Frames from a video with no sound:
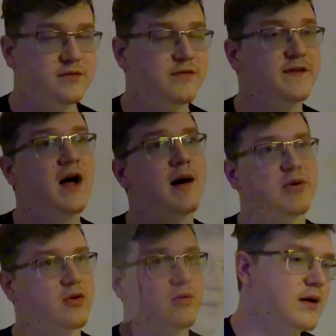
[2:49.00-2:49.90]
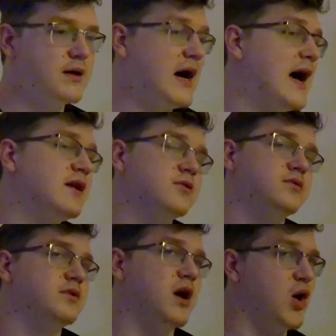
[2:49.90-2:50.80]
phenomenal. I
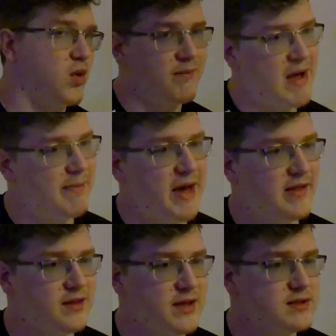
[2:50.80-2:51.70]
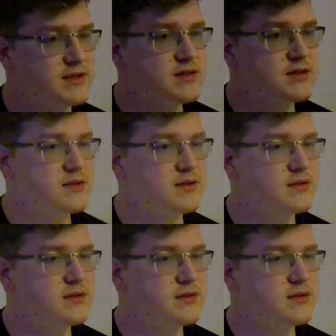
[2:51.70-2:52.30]
don't know where my path leads.